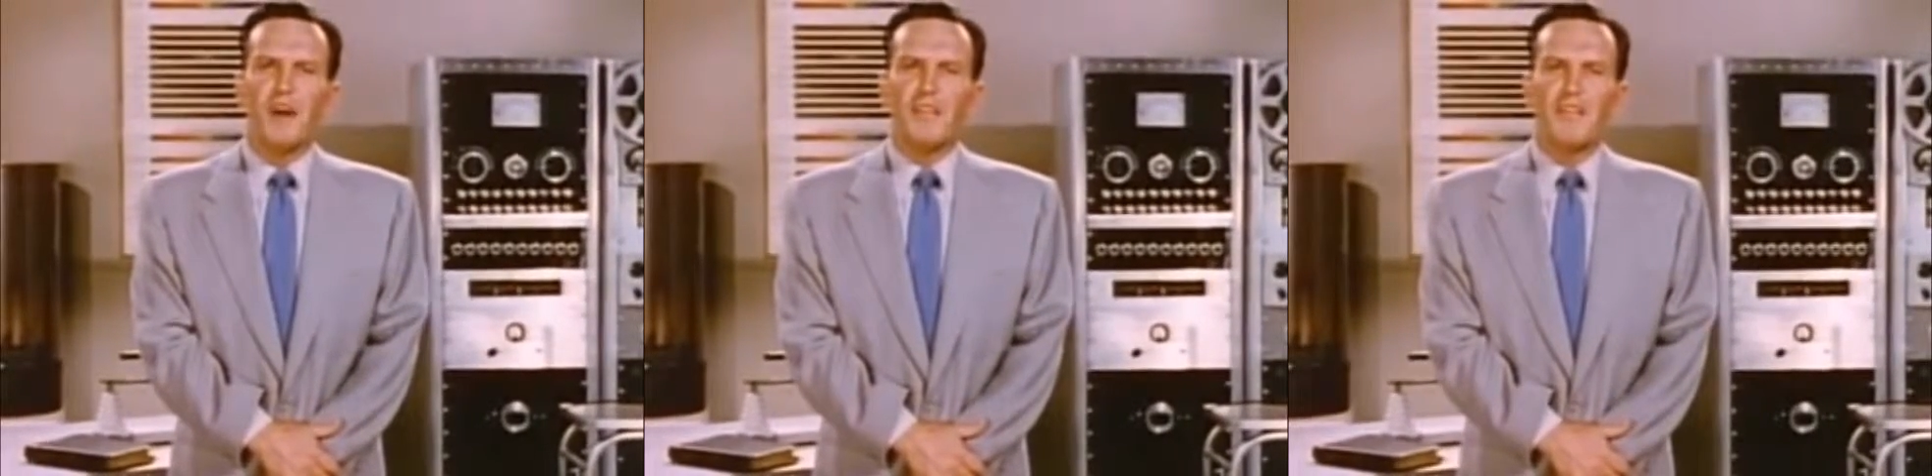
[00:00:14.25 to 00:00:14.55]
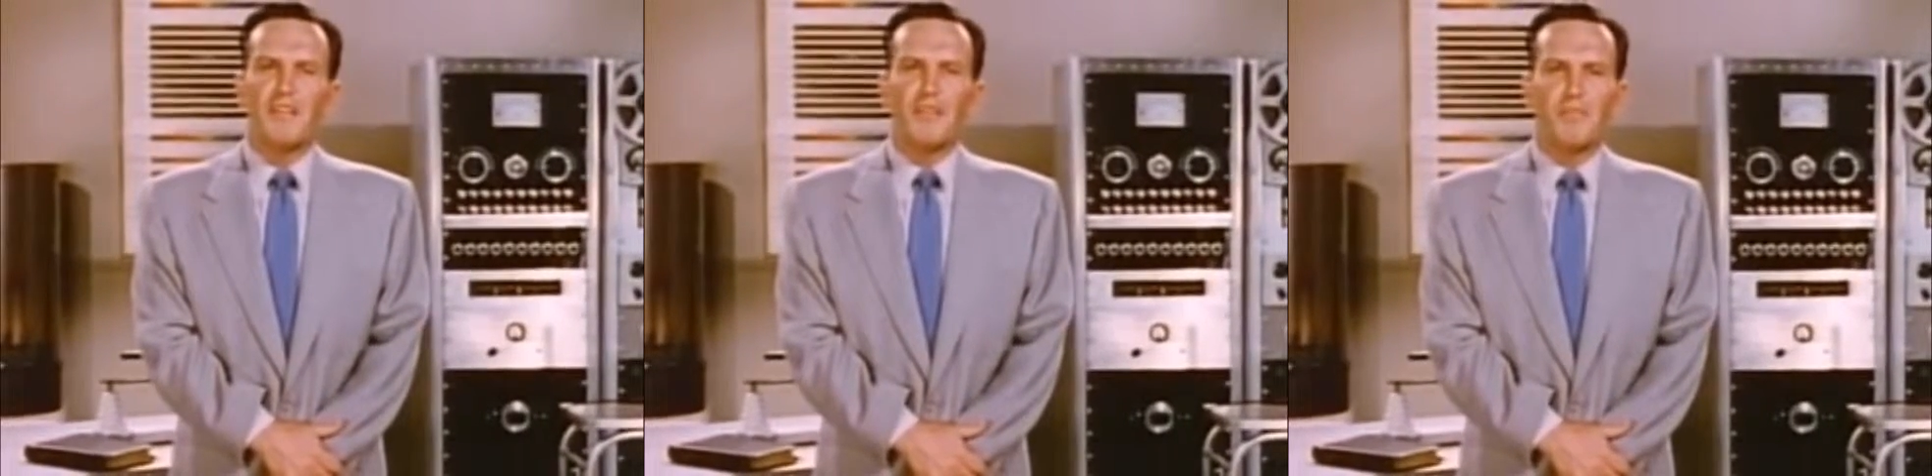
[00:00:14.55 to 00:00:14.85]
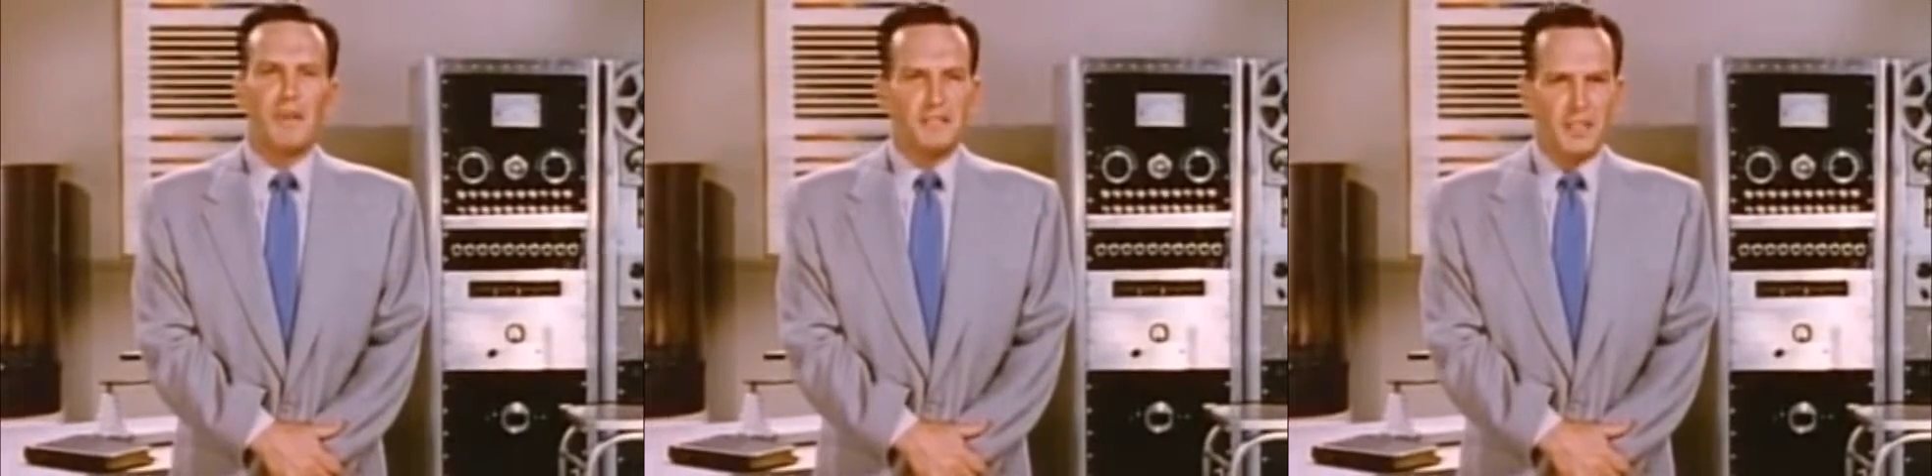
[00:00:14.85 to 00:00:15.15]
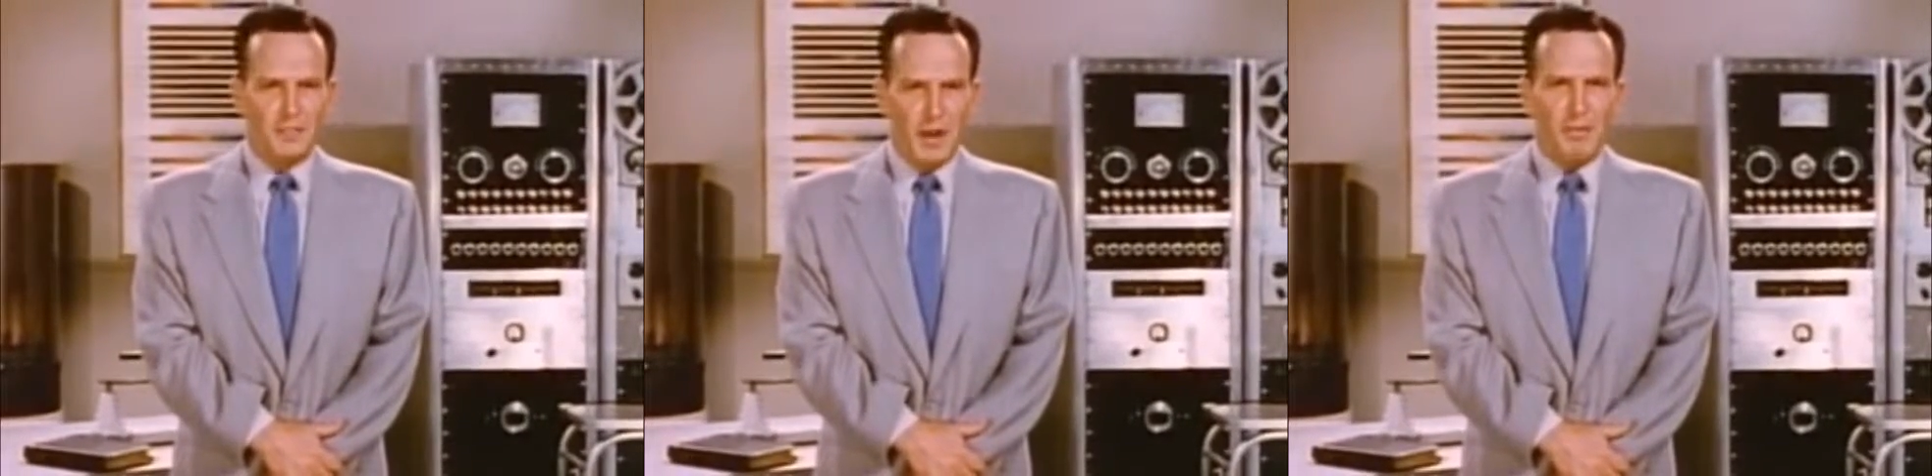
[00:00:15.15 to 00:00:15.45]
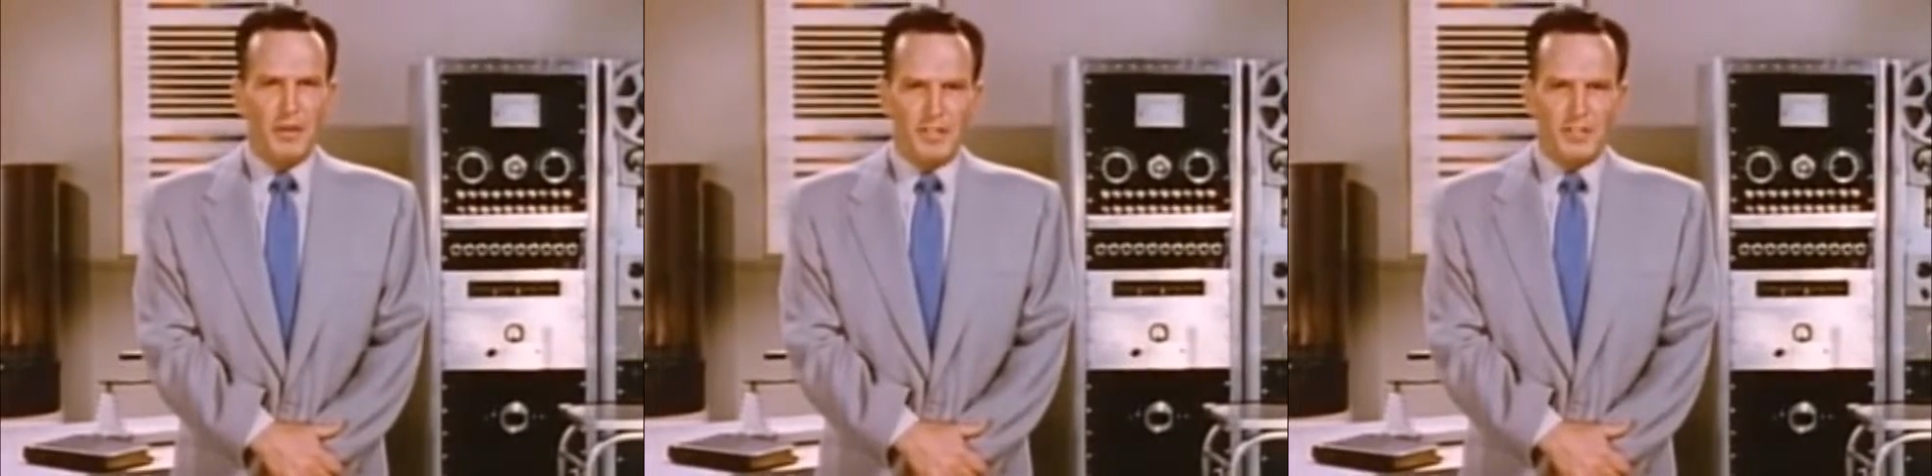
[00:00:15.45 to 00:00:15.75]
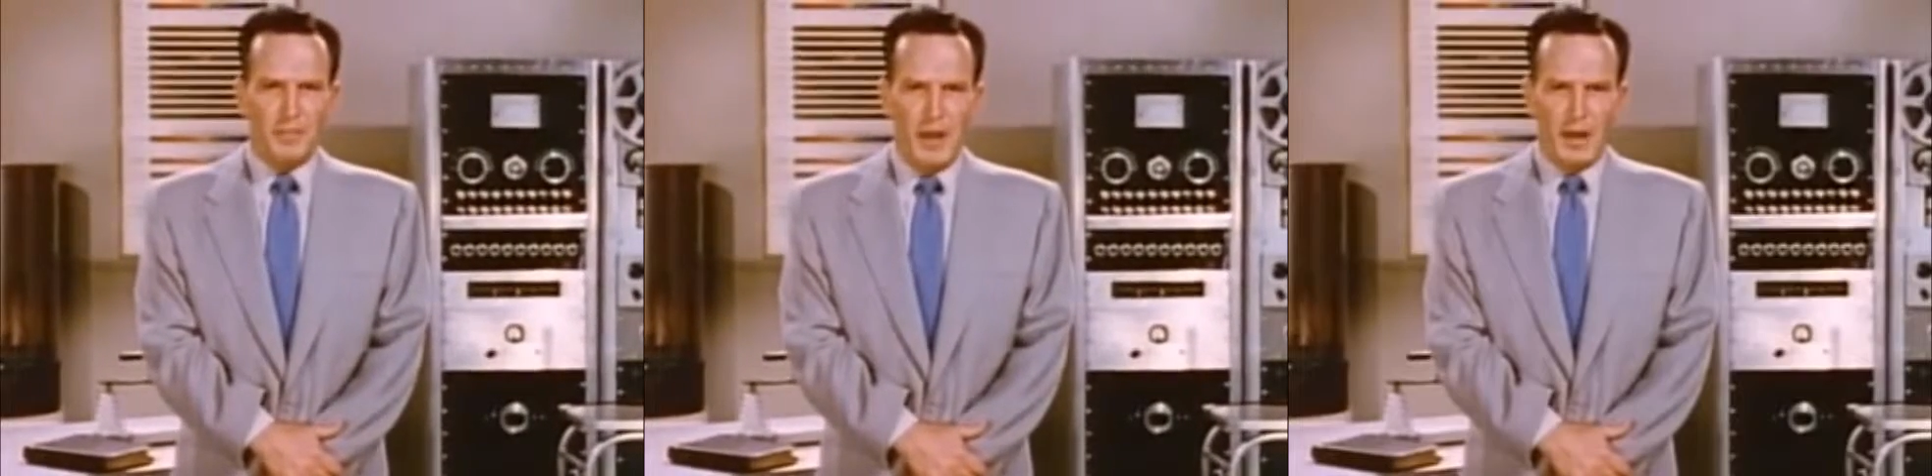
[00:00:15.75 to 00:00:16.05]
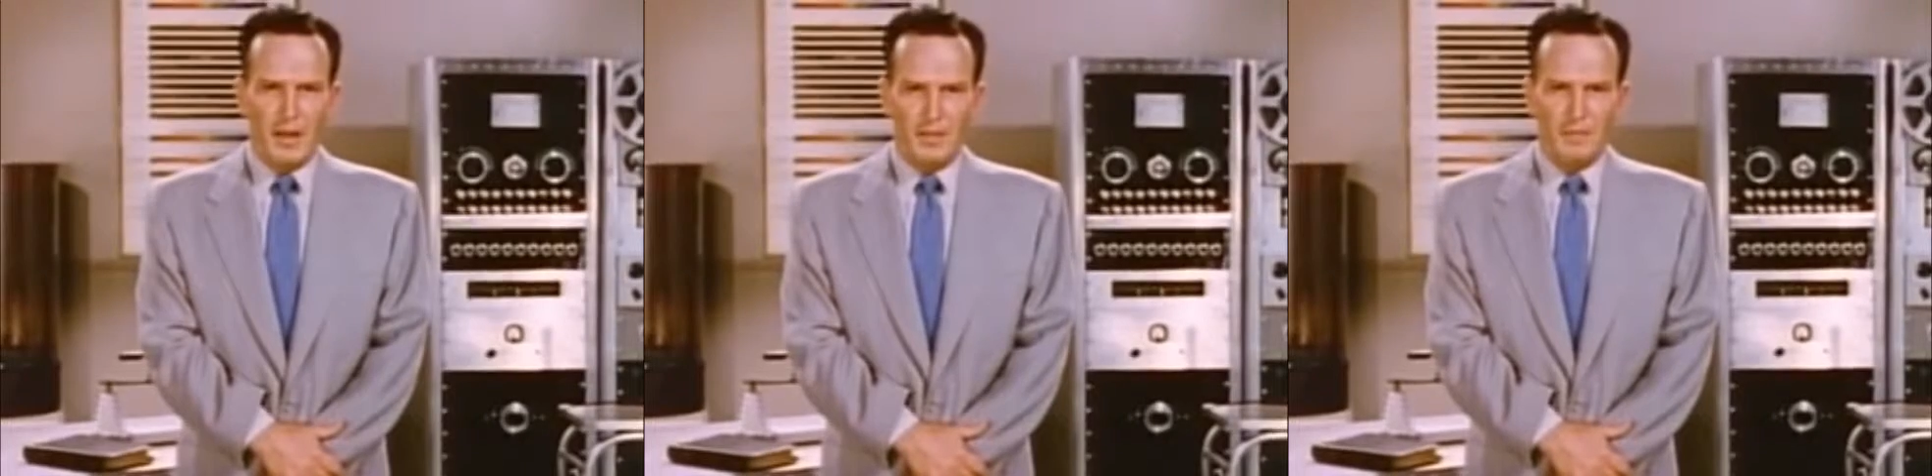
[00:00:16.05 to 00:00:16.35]
rather than basic properties of
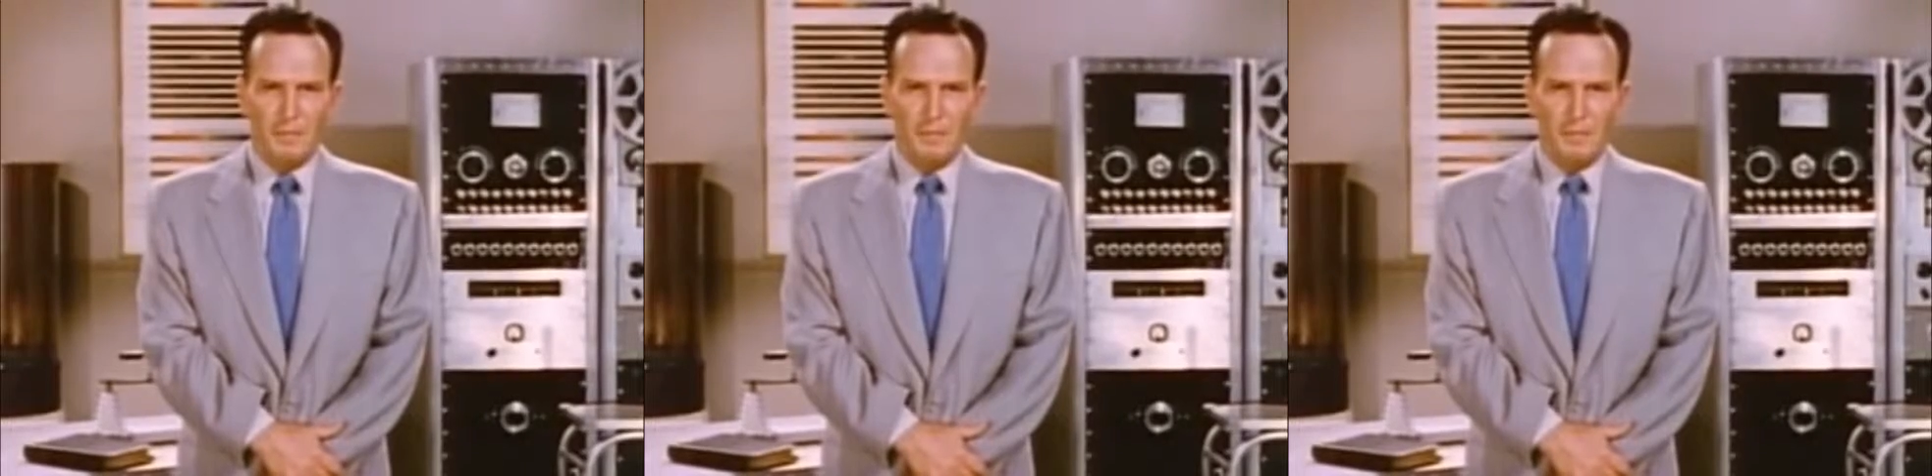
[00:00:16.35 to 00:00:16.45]
matter.